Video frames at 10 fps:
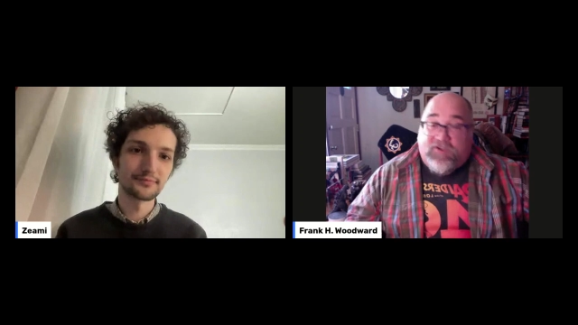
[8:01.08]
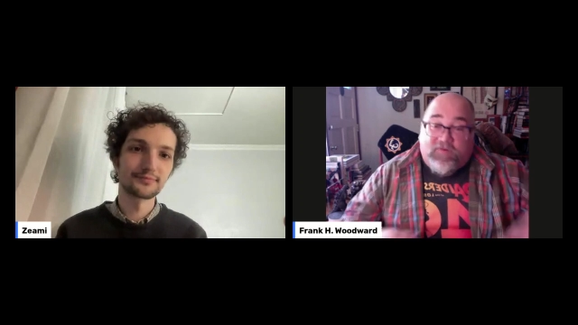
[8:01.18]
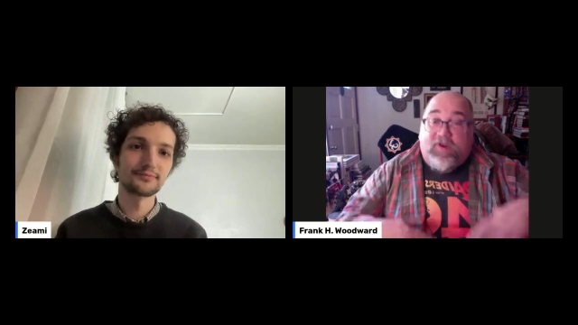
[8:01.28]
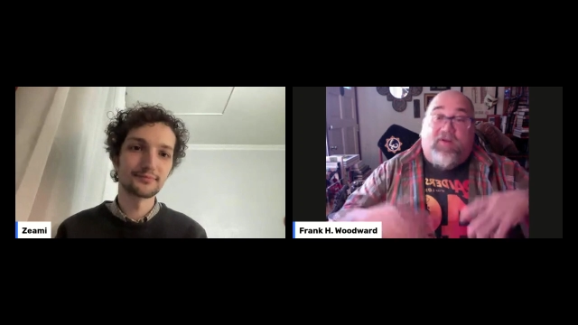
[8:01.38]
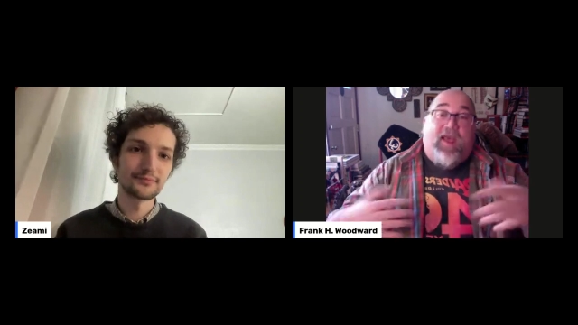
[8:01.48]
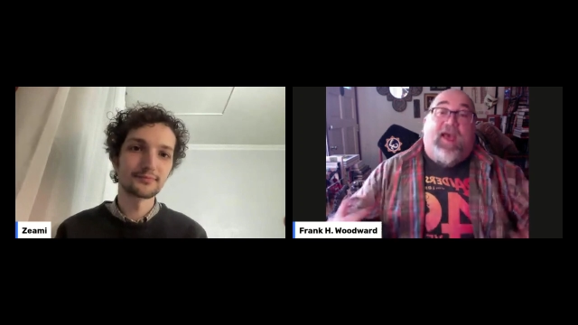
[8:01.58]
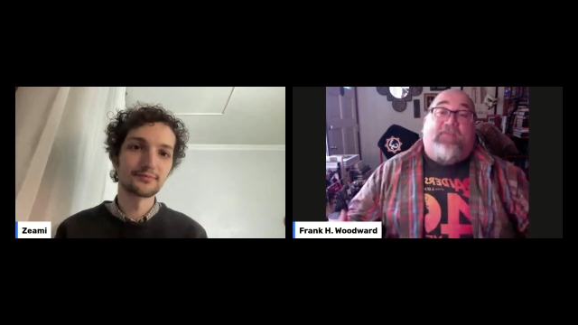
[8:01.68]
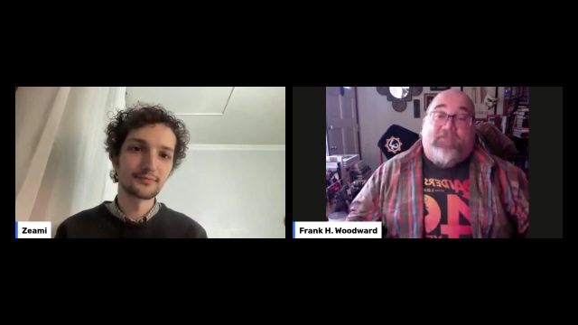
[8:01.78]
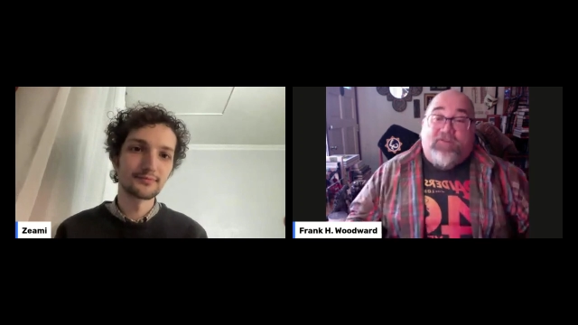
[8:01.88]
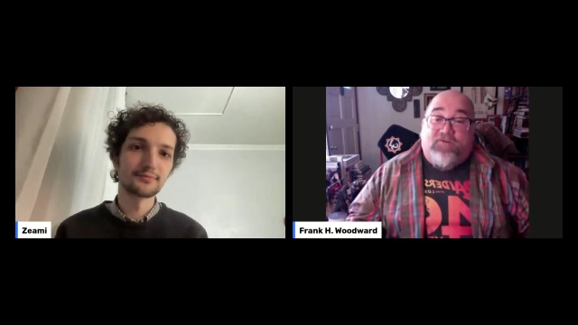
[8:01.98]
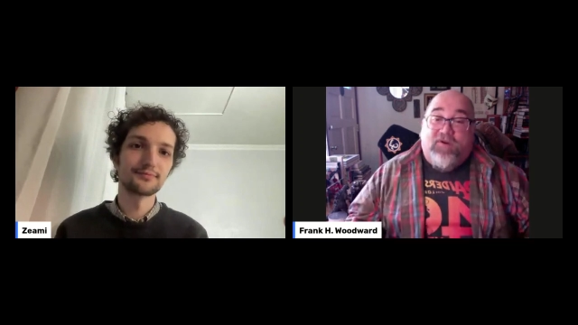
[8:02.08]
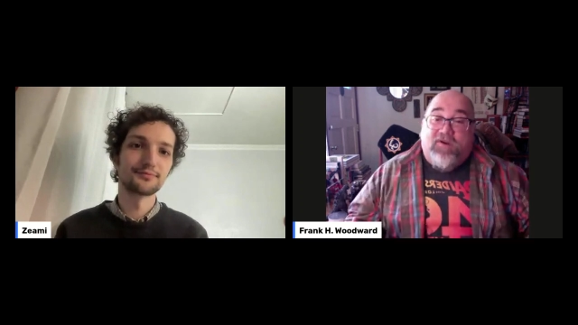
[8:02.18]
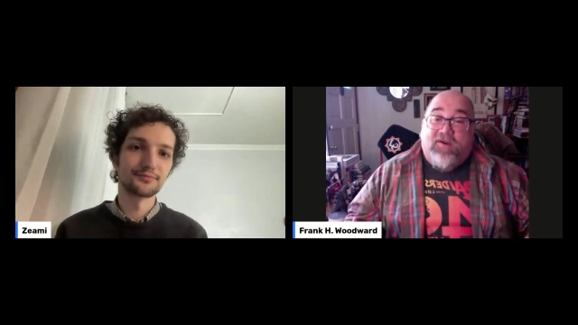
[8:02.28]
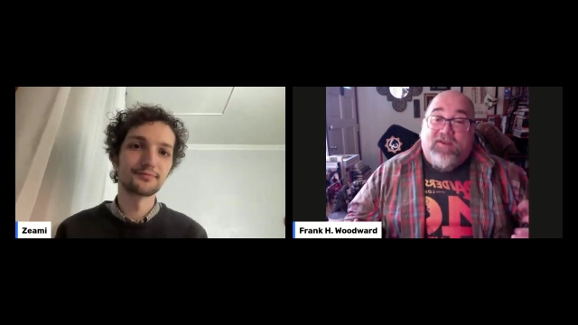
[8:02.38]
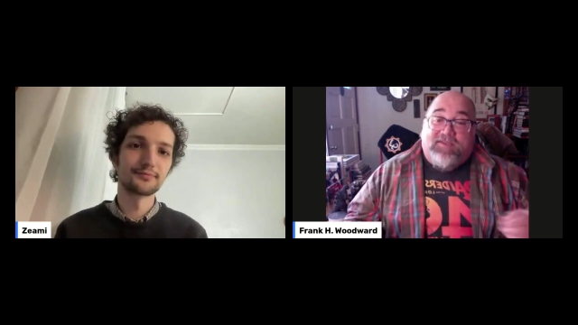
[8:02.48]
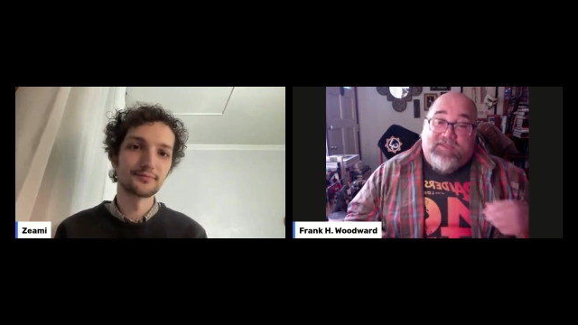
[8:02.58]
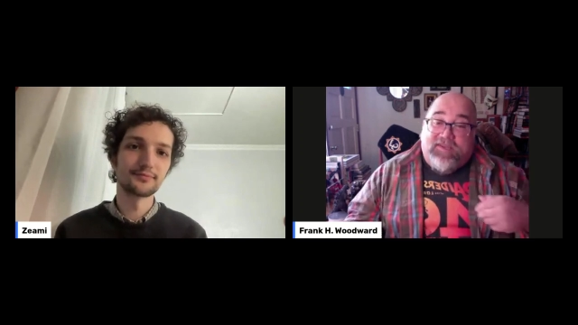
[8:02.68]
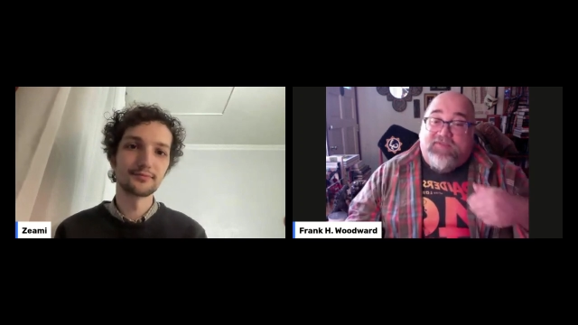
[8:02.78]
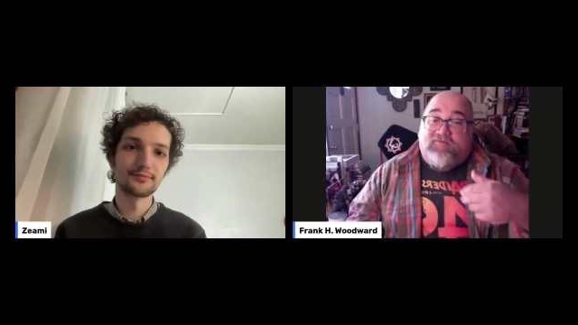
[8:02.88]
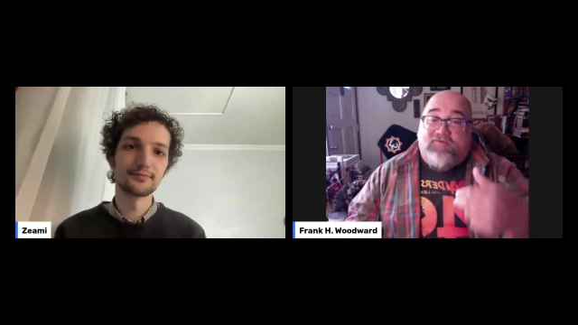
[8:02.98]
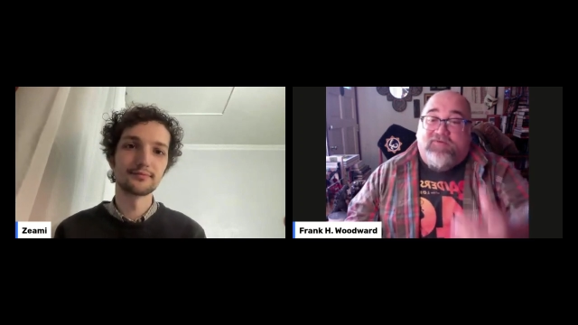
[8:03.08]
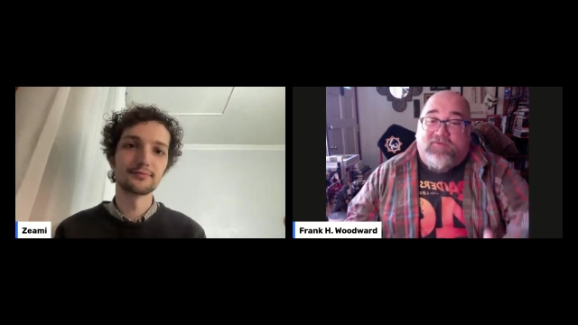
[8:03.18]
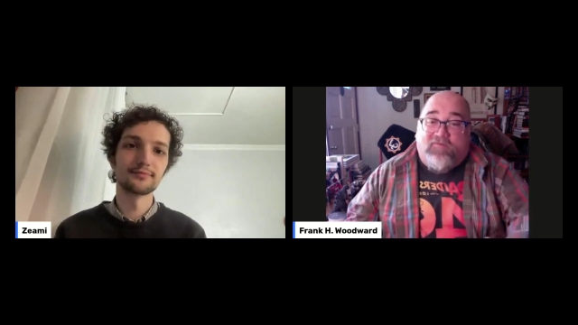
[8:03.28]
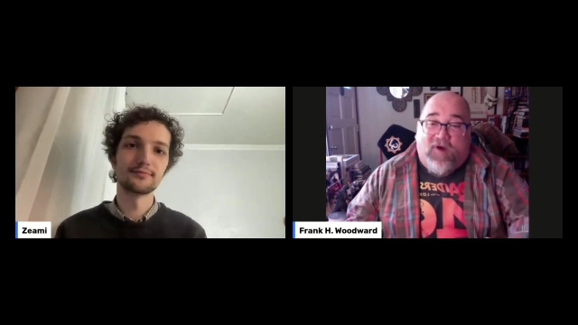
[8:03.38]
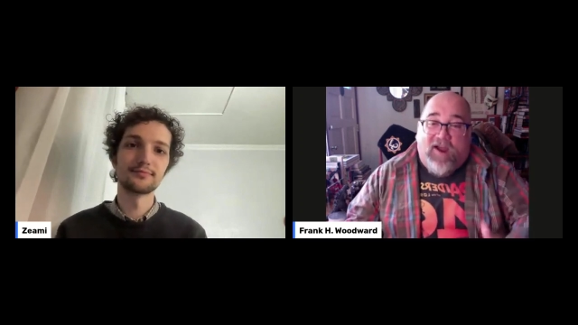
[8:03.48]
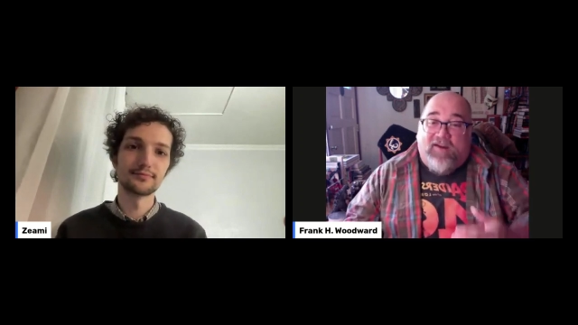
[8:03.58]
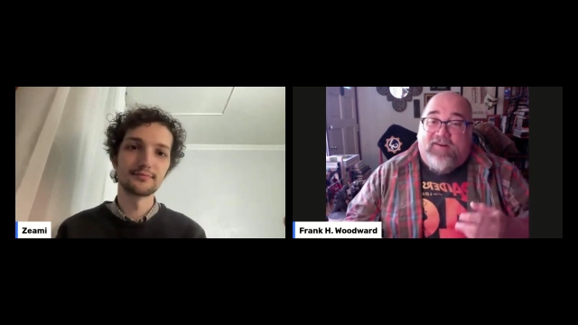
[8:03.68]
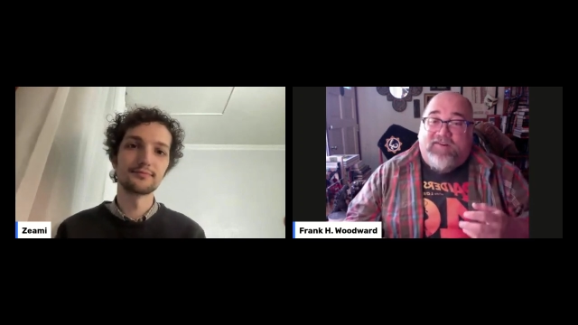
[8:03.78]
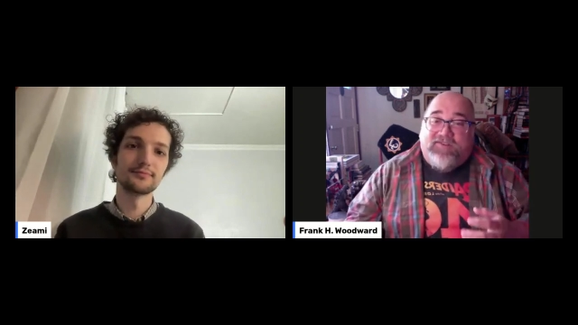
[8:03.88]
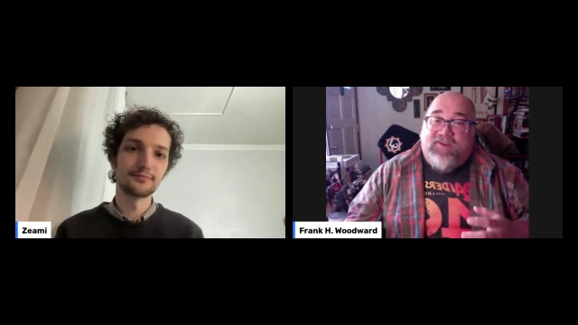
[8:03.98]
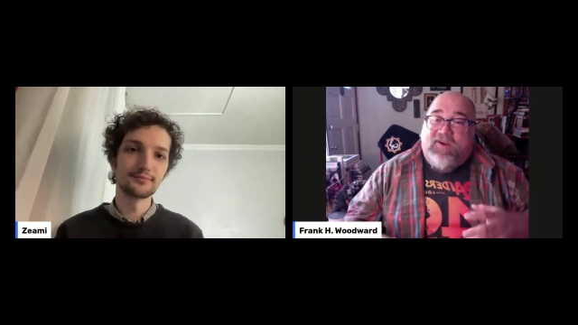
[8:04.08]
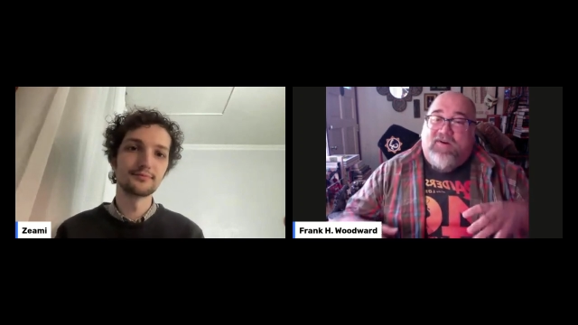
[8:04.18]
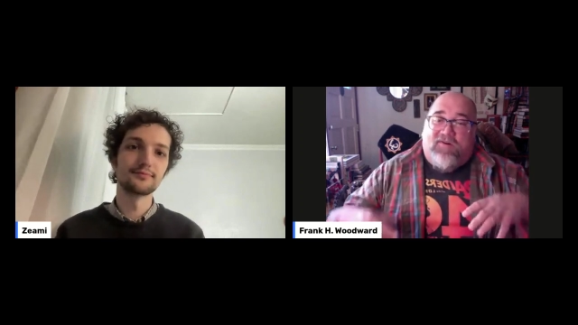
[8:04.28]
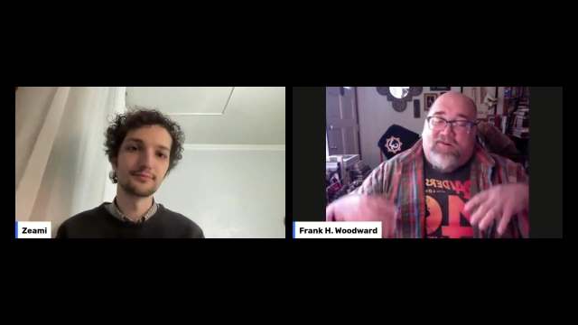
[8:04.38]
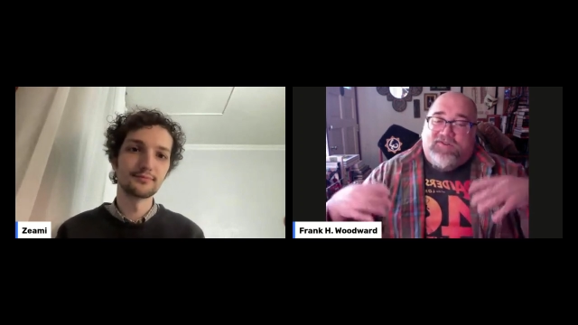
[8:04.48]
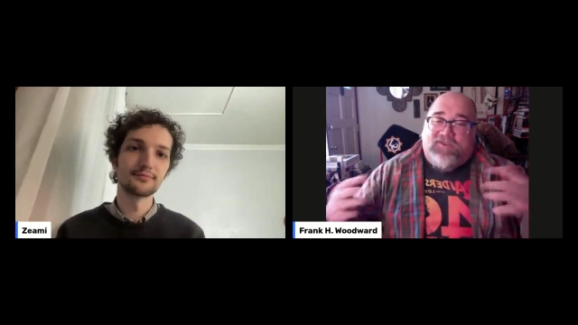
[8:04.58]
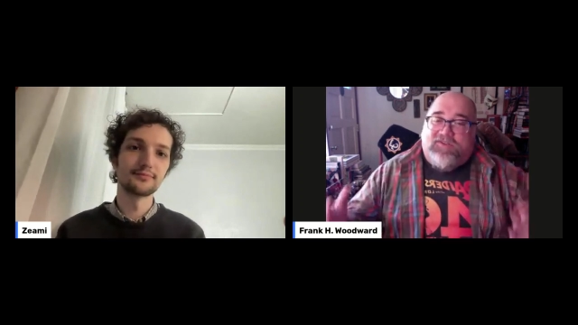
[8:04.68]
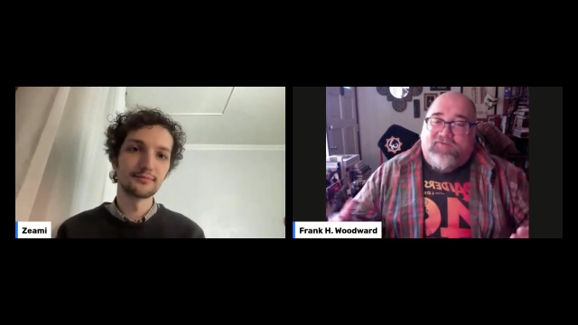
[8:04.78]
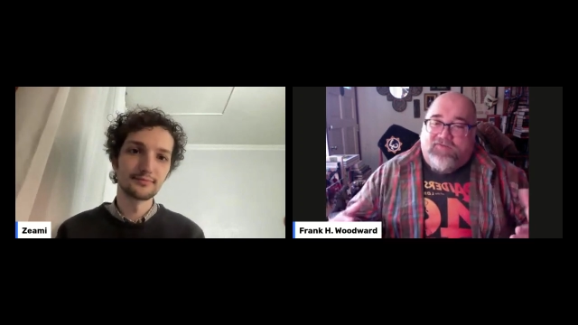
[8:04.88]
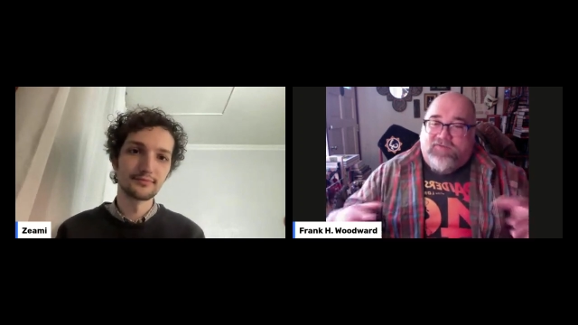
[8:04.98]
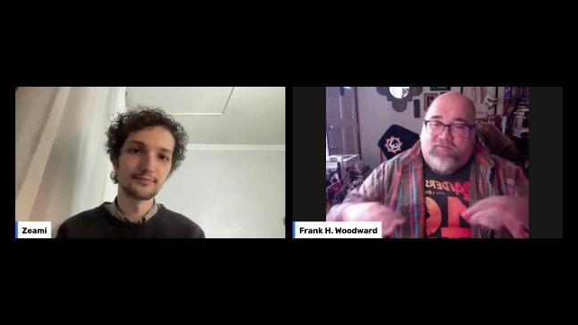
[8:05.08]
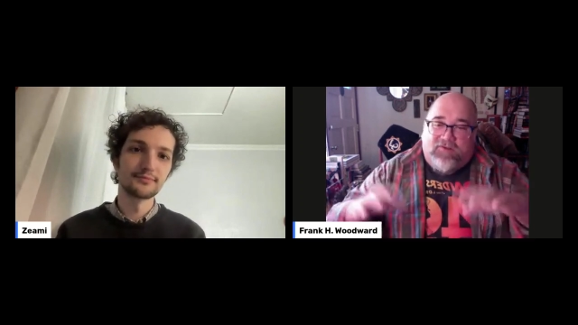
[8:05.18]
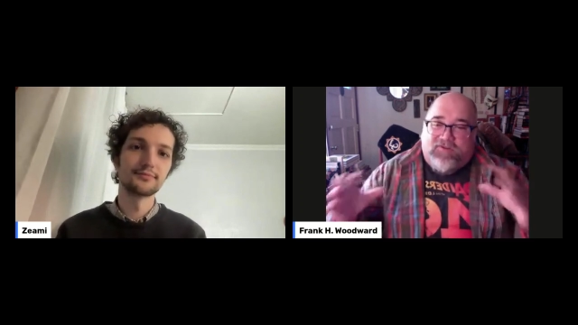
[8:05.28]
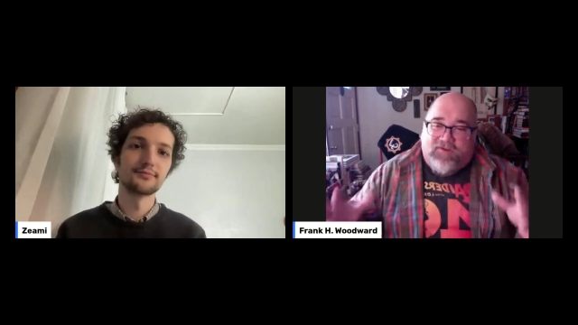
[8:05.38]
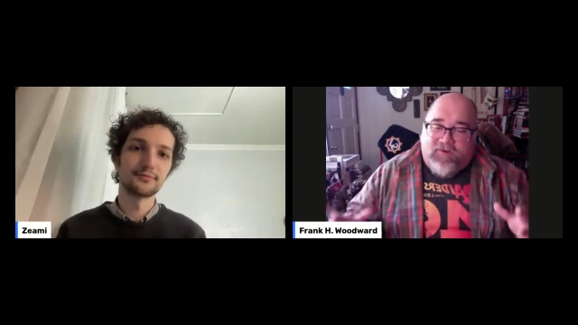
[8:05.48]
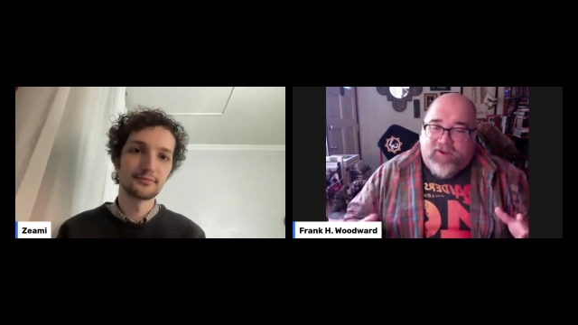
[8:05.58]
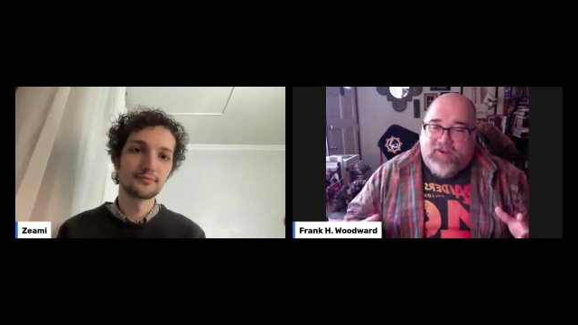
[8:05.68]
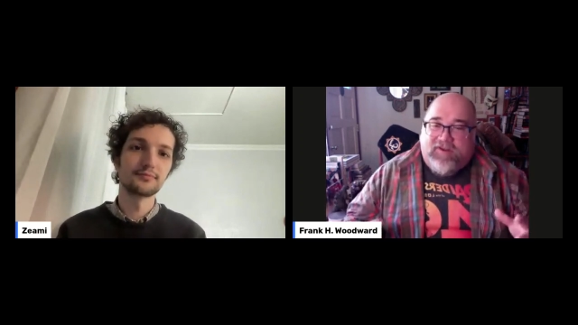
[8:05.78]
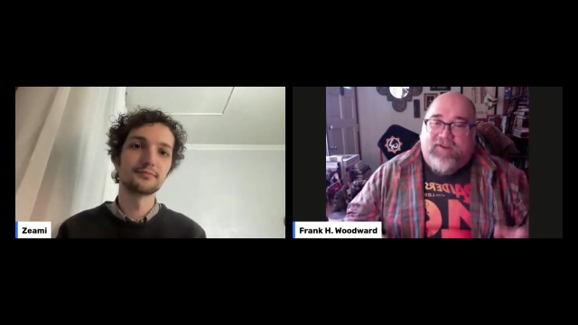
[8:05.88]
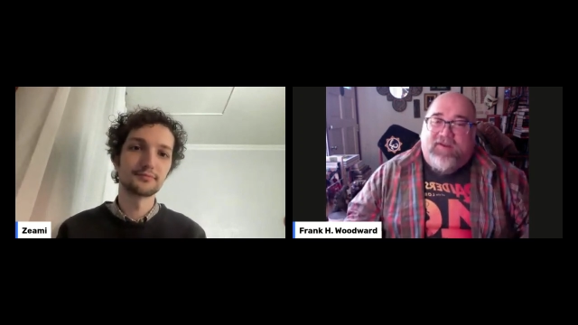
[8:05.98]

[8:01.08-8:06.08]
Speaker 1: us. We don't have to see through the wires or see through the blue screen.